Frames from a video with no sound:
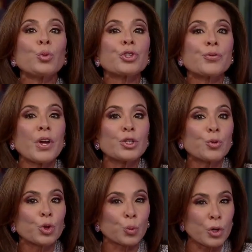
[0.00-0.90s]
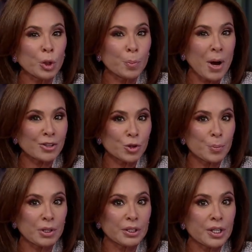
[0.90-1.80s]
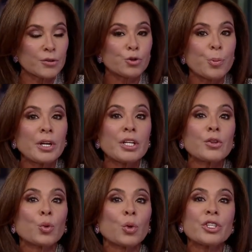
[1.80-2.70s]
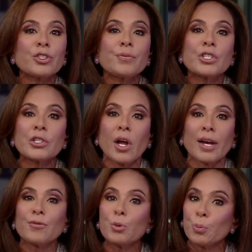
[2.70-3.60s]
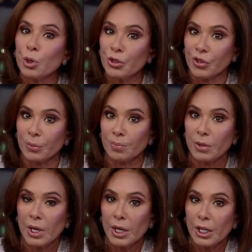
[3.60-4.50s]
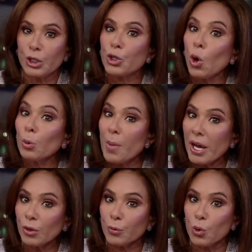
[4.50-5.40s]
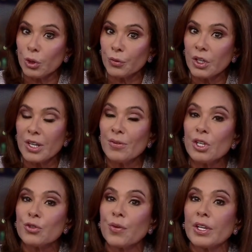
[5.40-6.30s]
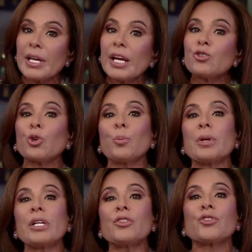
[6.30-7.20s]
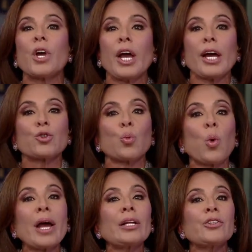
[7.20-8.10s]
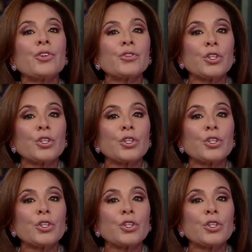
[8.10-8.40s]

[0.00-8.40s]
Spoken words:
was faced with the real possibility of spending the rest of his life in prison. He told Manafort that given his financial means, as well as his